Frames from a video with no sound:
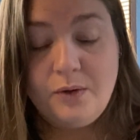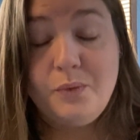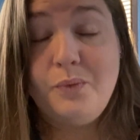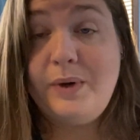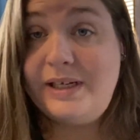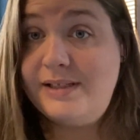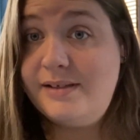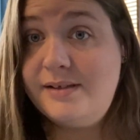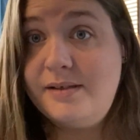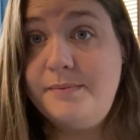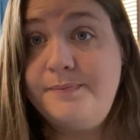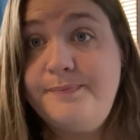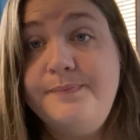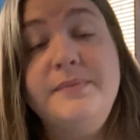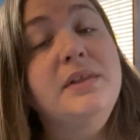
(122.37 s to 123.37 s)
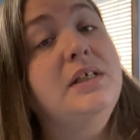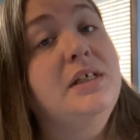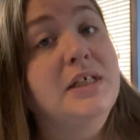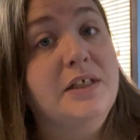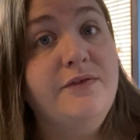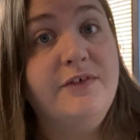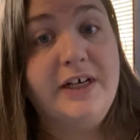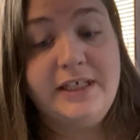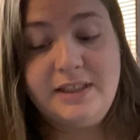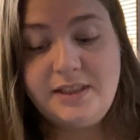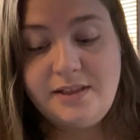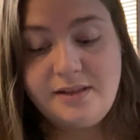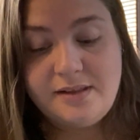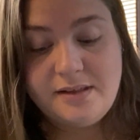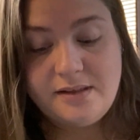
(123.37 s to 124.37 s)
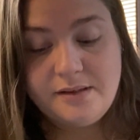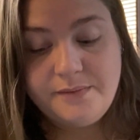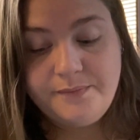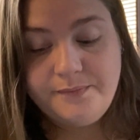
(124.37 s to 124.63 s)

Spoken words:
racism, gun violence,